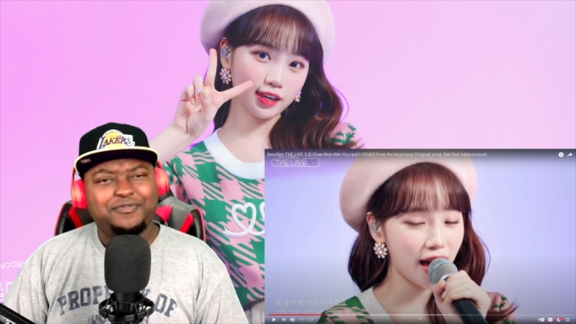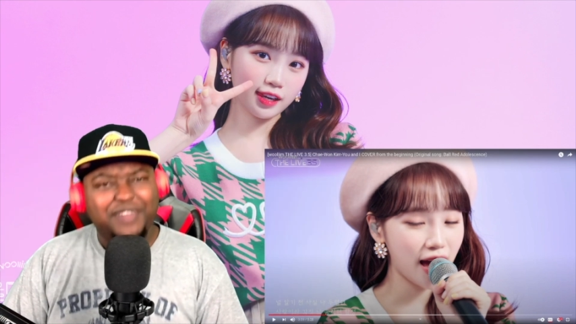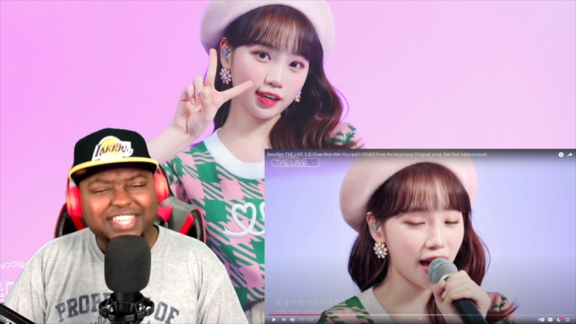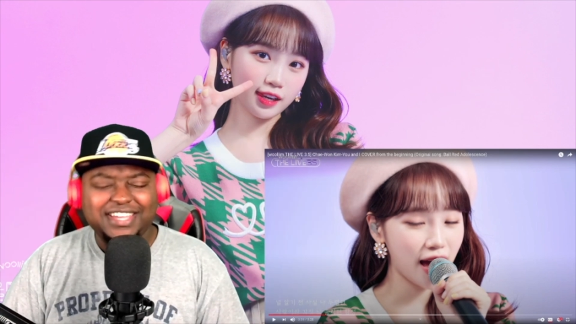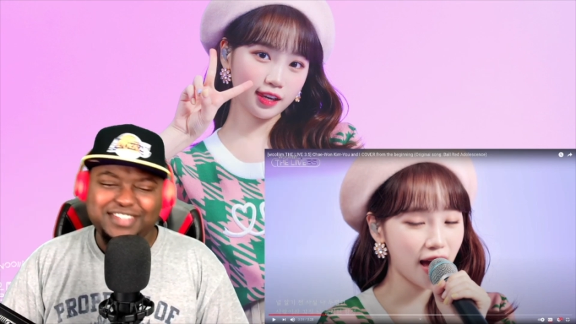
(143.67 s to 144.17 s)
Speaker 1: The
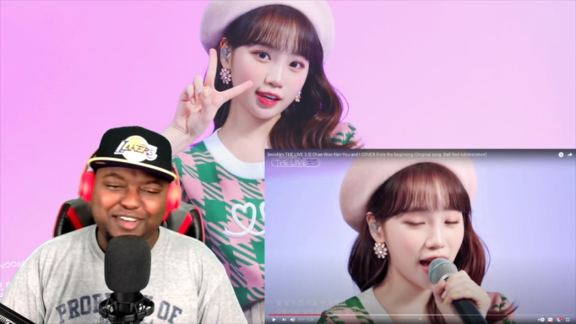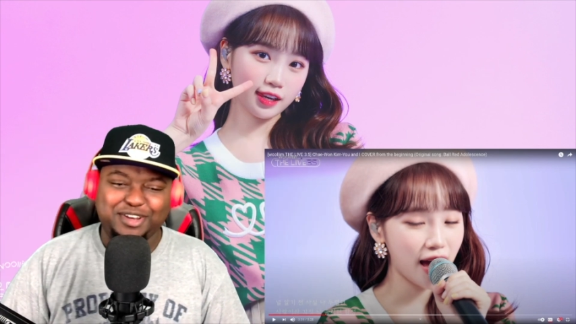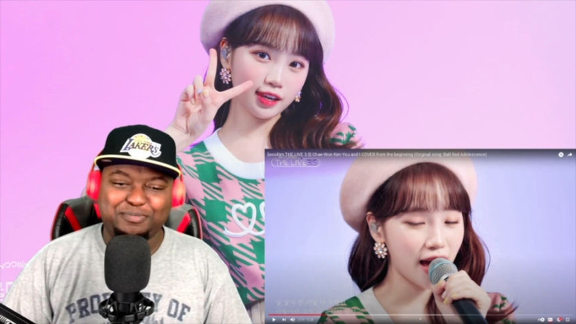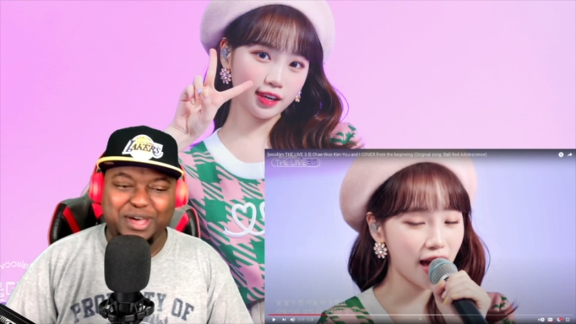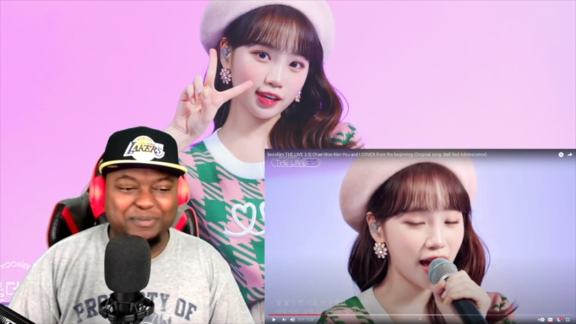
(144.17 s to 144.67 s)
fuck y'all
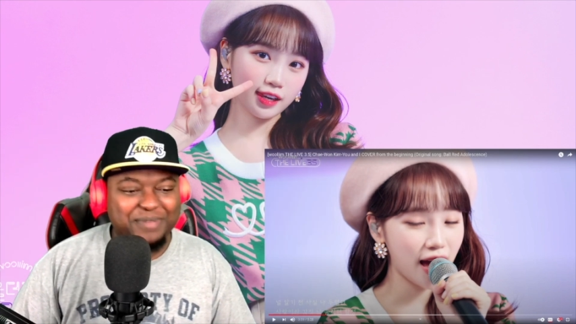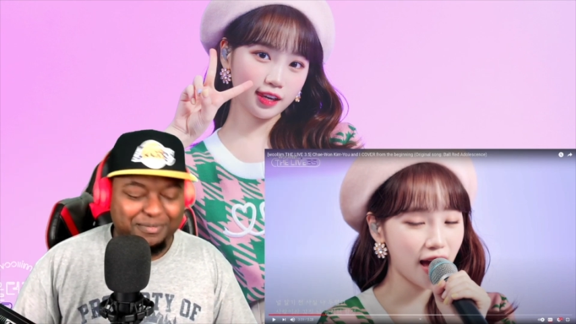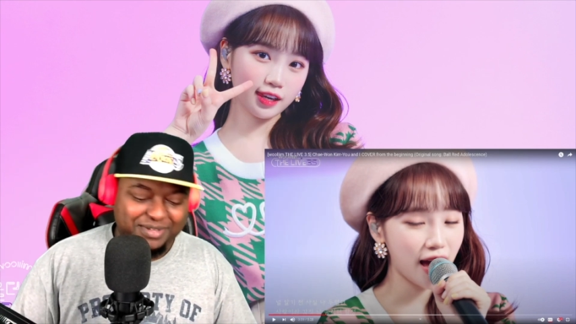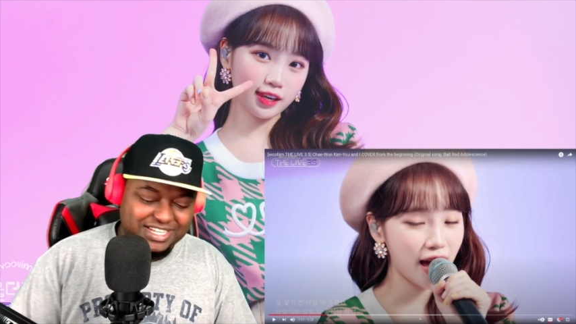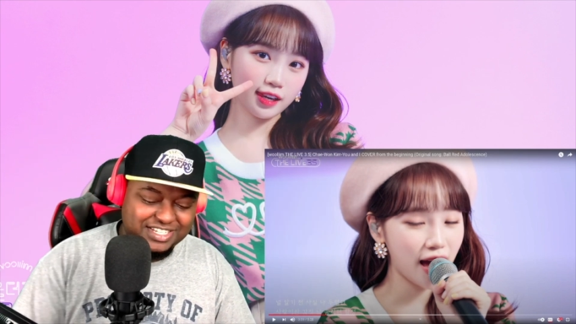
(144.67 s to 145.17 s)
talking about, man?
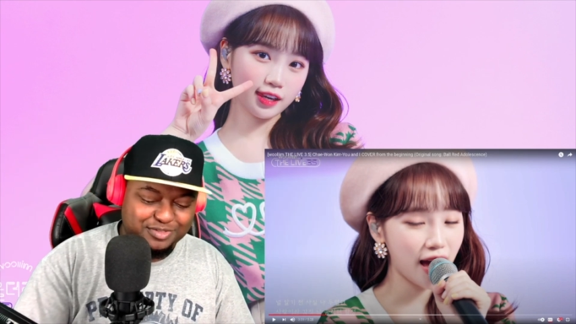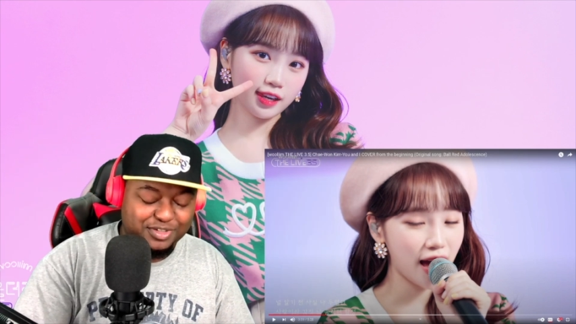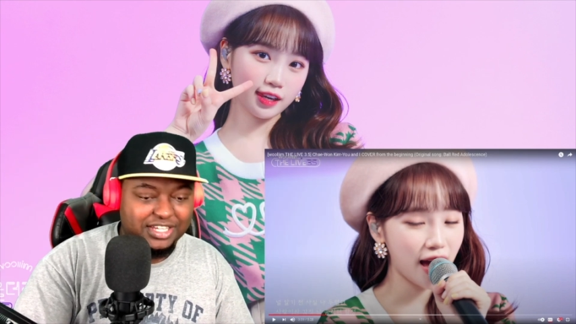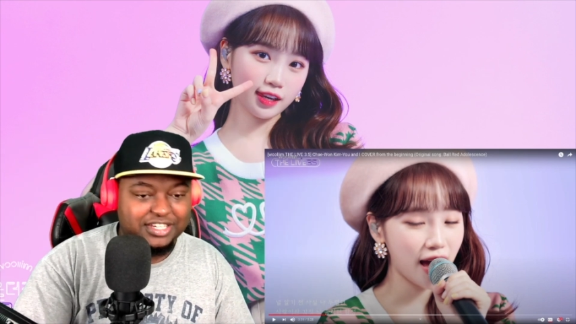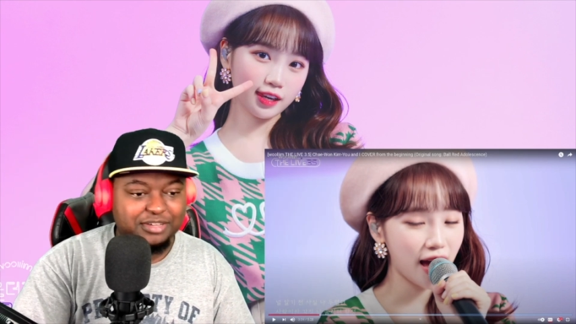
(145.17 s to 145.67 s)
But this is
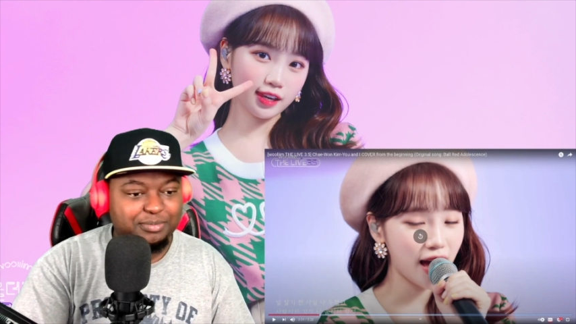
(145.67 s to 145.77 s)
really good,